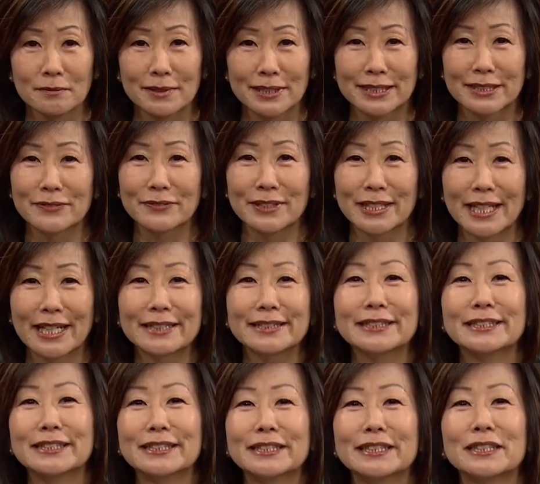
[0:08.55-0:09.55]
It's
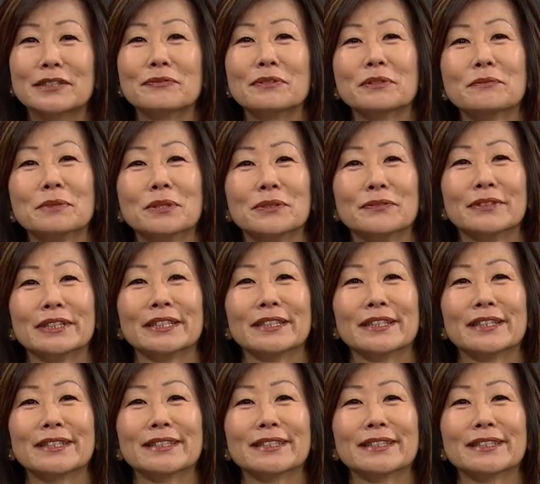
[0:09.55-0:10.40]
reality TV movie,